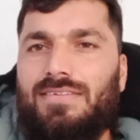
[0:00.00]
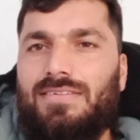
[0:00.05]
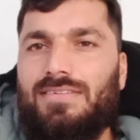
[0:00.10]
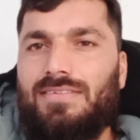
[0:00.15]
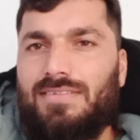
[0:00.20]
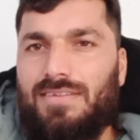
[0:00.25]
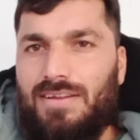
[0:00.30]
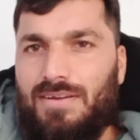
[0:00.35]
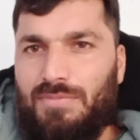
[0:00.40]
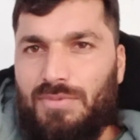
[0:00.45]

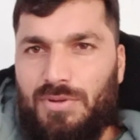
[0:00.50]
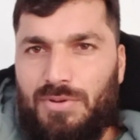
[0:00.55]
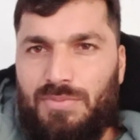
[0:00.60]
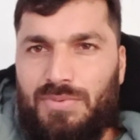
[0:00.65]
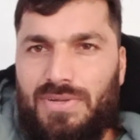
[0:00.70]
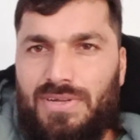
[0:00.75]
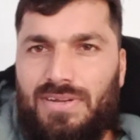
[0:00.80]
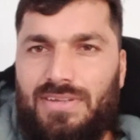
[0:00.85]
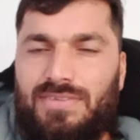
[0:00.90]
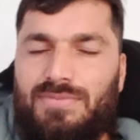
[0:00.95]
Assalamu alaikum
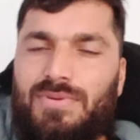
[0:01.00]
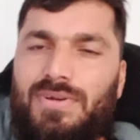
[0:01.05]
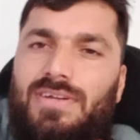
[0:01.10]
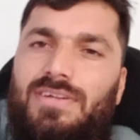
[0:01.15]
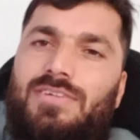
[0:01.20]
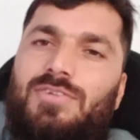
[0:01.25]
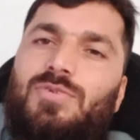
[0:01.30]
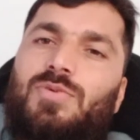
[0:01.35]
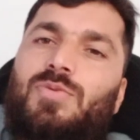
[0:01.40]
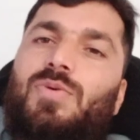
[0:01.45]
dear
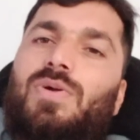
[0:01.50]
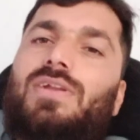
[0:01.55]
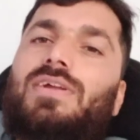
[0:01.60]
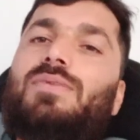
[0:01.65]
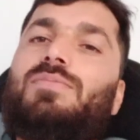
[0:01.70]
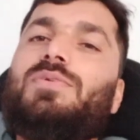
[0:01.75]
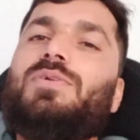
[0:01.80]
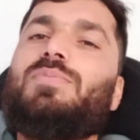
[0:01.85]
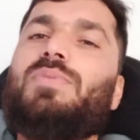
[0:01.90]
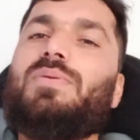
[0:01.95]
aspirants, you
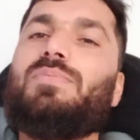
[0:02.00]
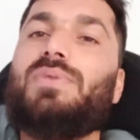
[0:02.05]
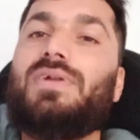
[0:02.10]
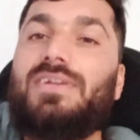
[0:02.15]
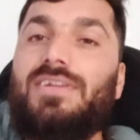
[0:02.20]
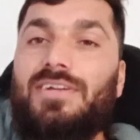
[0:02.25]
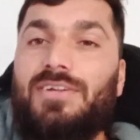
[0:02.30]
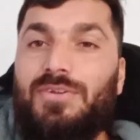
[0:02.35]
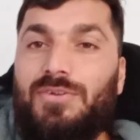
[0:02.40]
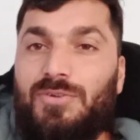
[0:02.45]
welcome to my
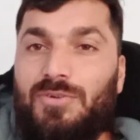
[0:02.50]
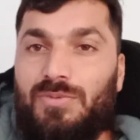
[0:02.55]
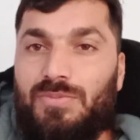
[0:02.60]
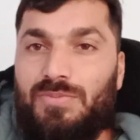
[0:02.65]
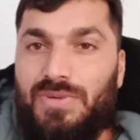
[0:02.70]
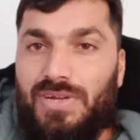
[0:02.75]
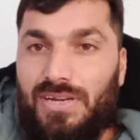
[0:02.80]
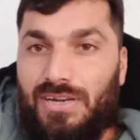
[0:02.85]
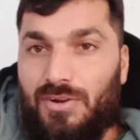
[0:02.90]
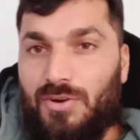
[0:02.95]
mentor YouTube
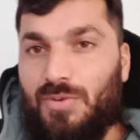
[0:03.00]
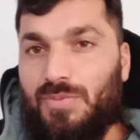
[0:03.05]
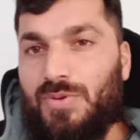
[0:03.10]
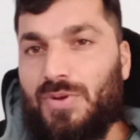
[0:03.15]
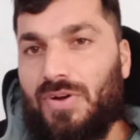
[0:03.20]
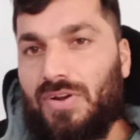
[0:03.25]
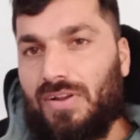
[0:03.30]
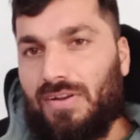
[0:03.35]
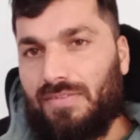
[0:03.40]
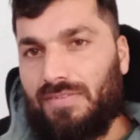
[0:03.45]
channel. Hope
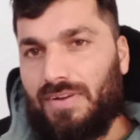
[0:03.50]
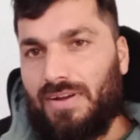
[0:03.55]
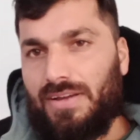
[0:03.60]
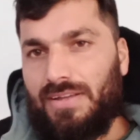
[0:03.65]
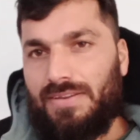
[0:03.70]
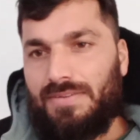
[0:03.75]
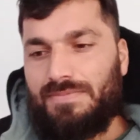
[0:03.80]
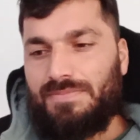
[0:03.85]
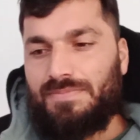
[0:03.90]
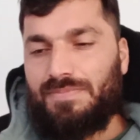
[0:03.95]
you are all fine.